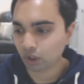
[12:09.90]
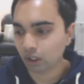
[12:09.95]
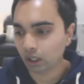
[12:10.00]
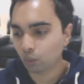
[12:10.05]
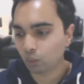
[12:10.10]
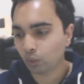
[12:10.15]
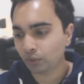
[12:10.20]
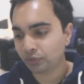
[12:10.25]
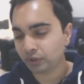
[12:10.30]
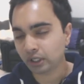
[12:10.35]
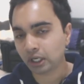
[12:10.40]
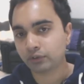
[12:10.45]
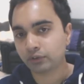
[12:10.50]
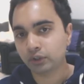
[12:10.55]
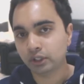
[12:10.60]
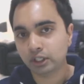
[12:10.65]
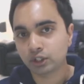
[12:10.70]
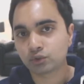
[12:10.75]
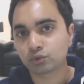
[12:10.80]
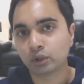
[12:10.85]
Uh, one thing I
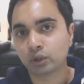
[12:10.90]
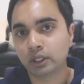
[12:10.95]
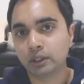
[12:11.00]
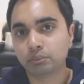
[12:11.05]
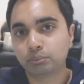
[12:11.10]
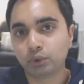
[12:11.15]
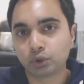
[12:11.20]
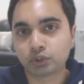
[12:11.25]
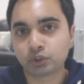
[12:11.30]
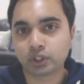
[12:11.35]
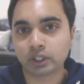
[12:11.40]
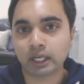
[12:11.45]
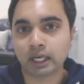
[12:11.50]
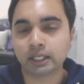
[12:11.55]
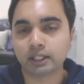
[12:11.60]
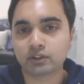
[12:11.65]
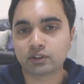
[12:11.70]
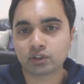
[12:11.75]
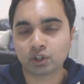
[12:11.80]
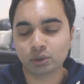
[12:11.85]
think is really important,
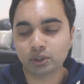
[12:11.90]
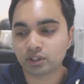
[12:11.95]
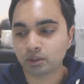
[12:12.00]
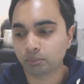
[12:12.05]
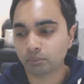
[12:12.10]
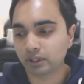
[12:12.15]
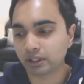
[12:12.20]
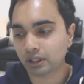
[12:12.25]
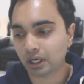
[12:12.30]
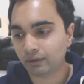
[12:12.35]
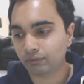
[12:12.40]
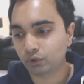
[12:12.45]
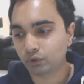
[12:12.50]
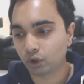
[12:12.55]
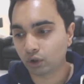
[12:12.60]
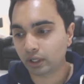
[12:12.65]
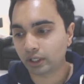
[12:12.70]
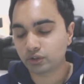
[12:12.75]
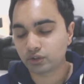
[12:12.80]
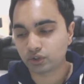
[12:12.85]
and it's only something that I've
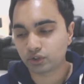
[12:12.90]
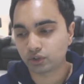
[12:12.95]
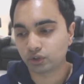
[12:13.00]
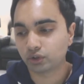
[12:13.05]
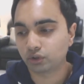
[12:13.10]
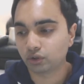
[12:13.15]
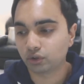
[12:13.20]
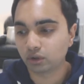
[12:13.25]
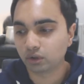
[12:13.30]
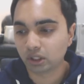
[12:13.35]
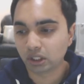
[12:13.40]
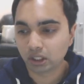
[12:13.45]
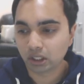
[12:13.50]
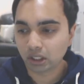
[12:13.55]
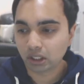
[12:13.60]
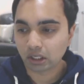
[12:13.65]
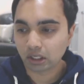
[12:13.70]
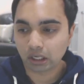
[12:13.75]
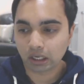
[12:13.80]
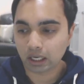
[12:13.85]
got into,
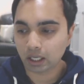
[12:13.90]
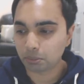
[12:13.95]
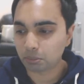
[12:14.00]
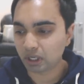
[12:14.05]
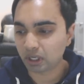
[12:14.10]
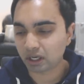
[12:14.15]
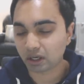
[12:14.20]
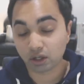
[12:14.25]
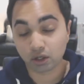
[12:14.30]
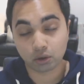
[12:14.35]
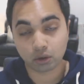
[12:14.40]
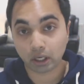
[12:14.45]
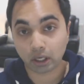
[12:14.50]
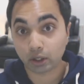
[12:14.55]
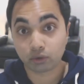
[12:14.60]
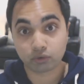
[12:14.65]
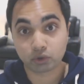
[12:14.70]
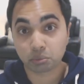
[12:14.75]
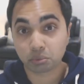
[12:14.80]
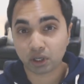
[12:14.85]
um, I don't know,
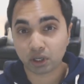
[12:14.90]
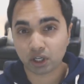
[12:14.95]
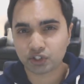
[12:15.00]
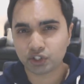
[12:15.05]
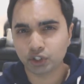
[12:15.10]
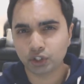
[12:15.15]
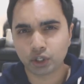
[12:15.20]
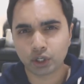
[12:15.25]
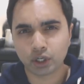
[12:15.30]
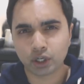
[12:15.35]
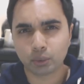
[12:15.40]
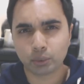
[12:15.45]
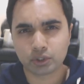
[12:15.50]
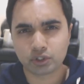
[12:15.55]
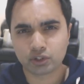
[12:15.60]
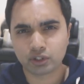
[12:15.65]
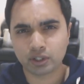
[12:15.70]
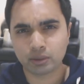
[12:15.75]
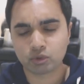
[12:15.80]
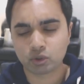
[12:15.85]
like over the past year,
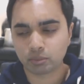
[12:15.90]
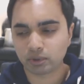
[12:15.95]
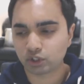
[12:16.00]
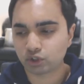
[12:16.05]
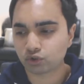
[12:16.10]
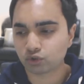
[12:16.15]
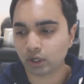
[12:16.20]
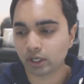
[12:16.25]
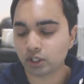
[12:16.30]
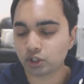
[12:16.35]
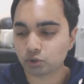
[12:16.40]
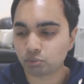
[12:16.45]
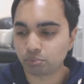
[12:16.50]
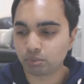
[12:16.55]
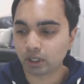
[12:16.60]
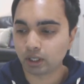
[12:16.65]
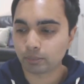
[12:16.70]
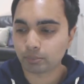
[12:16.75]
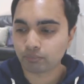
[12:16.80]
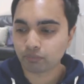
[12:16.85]
which seems a bit strange,
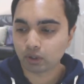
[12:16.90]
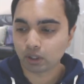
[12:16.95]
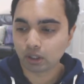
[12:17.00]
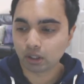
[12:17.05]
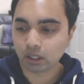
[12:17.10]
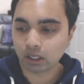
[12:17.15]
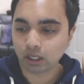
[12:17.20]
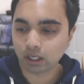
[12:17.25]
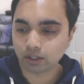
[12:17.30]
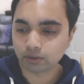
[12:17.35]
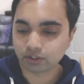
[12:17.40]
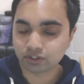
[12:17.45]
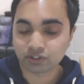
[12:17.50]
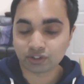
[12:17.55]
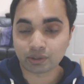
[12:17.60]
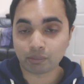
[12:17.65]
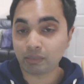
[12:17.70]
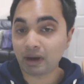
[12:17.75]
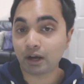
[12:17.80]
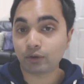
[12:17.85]
but uh,
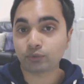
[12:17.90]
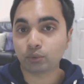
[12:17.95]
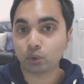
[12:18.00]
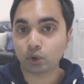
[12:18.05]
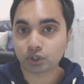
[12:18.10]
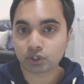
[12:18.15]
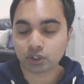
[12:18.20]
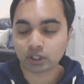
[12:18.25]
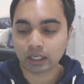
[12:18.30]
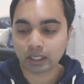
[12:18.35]
this is a mouthwash.